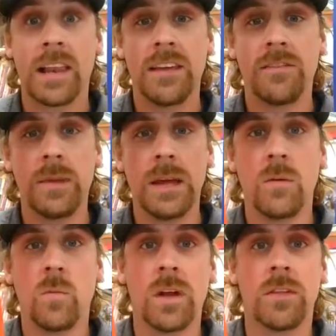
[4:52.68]
leaves me
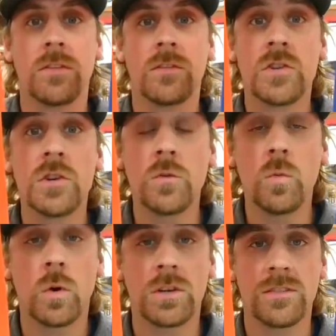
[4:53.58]
with two
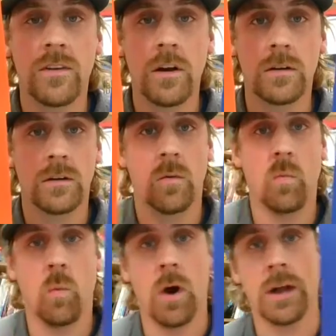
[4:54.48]
works of art.
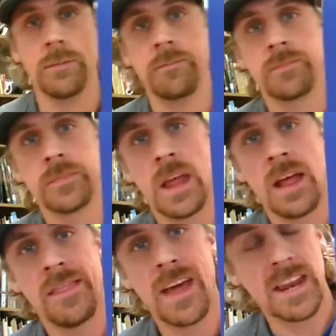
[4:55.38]
One
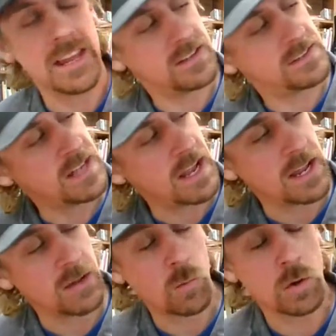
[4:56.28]
that is
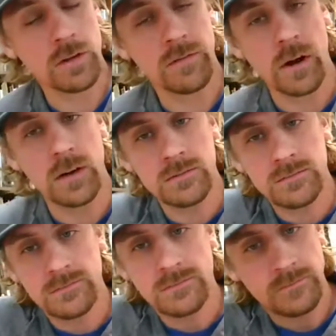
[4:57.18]
a work of art
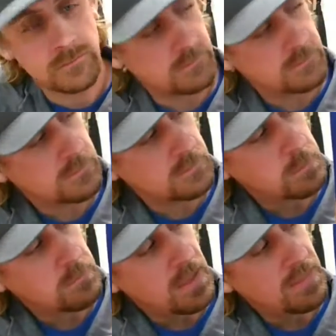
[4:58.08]

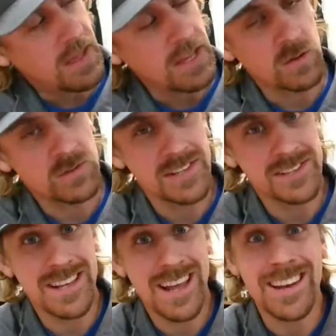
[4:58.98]
that
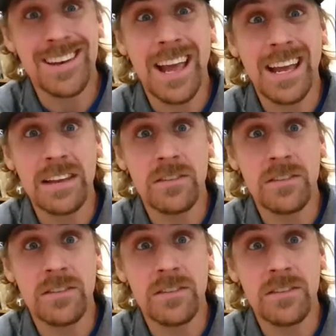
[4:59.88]
uses negative